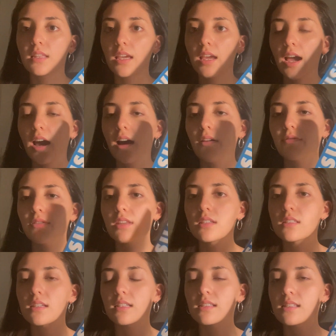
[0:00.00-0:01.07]
They have
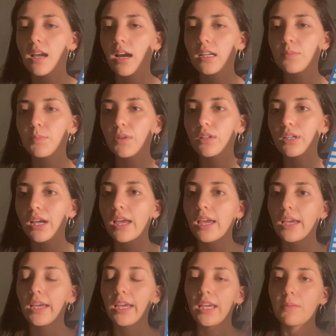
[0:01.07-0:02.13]
this exact book
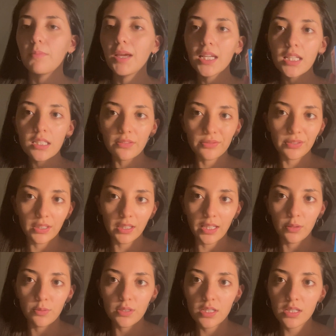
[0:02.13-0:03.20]
in many different
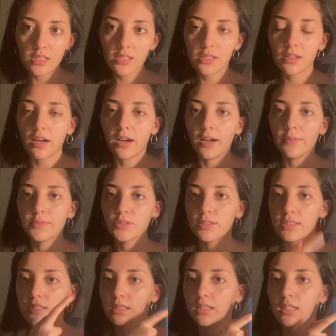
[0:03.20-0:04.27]
languages,
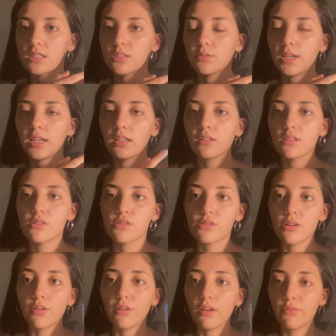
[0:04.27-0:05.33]
translated to English,
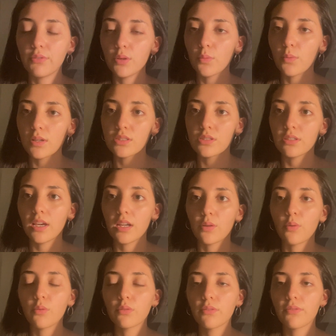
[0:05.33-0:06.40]
so if you want to get
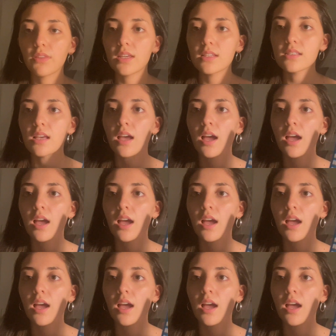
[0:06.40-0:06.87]
hold of this,